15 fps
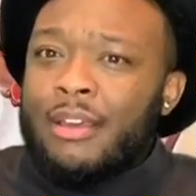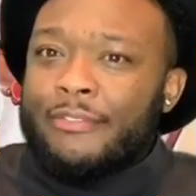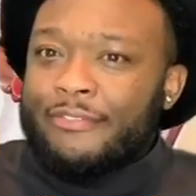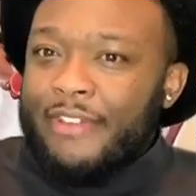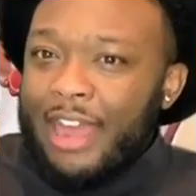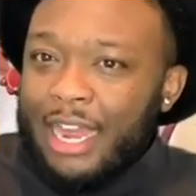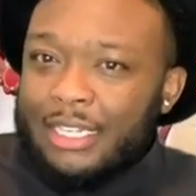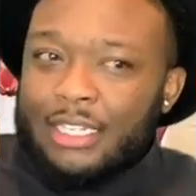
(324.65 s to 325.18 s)

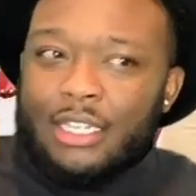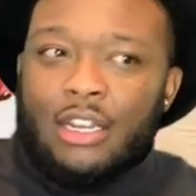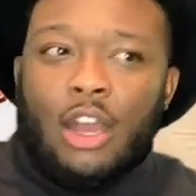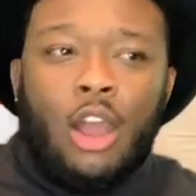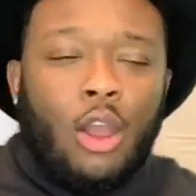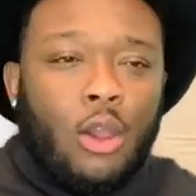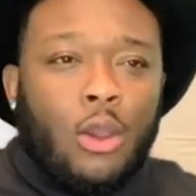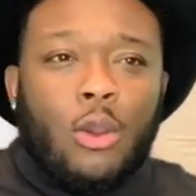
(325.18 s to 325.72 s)
finding a
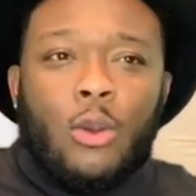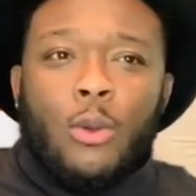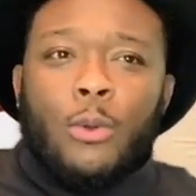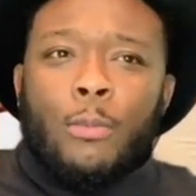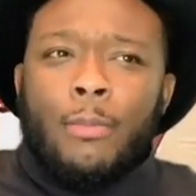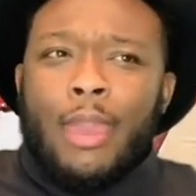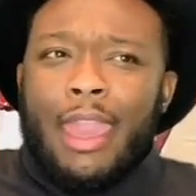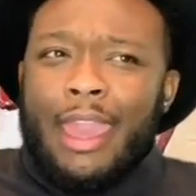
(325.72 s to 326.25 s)

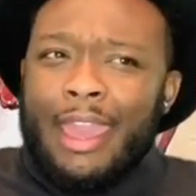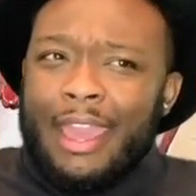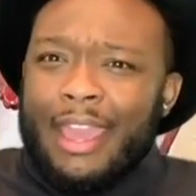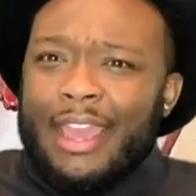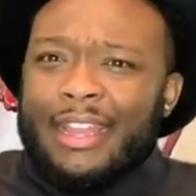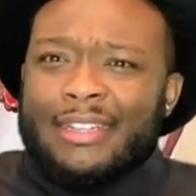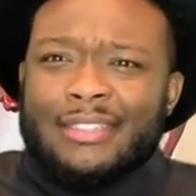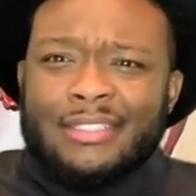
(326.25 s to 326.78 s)
home
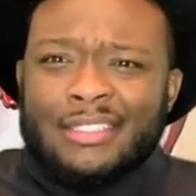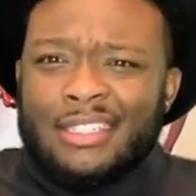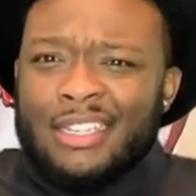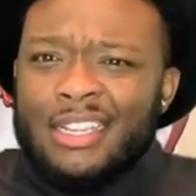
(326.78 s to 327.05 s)
and,